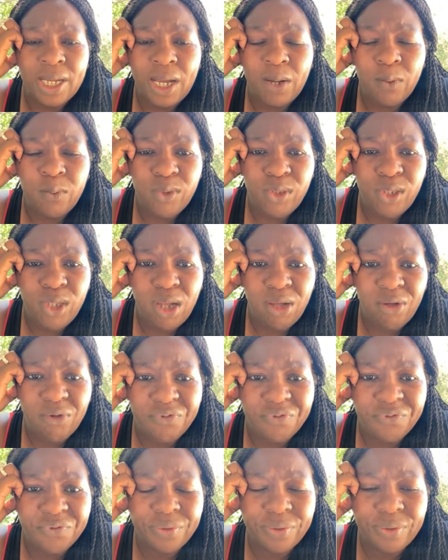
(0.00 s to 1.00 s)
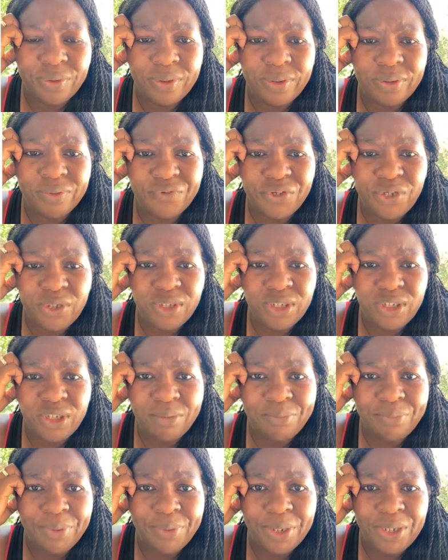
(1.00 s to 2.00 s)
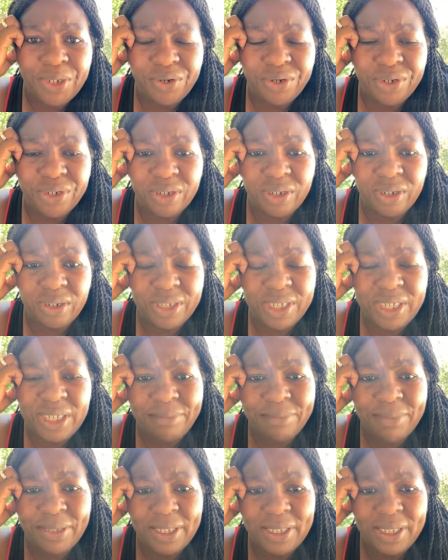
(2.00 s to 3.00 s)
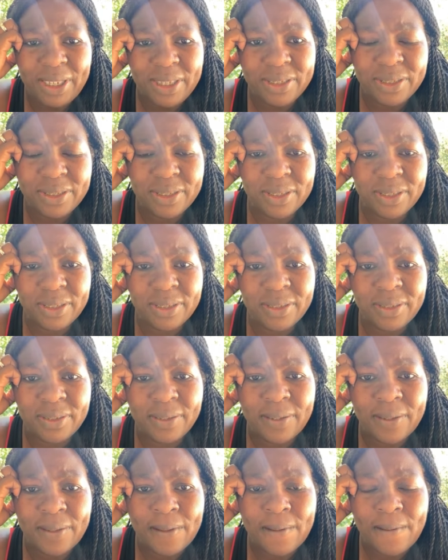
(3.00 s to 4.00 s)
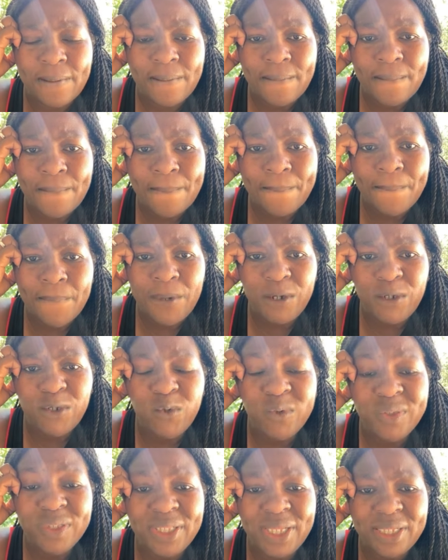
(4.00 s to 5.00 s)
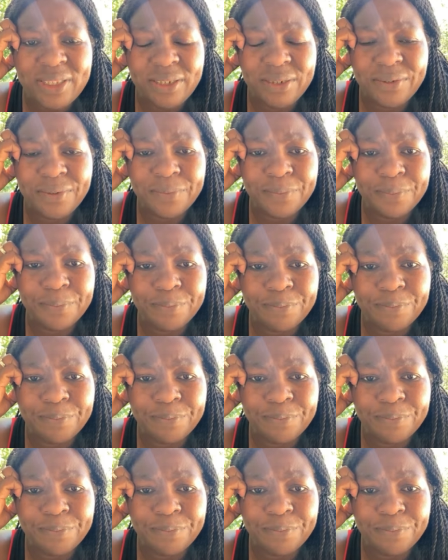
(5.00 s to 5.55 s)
I would love for you to jump on our email list, our newsletter.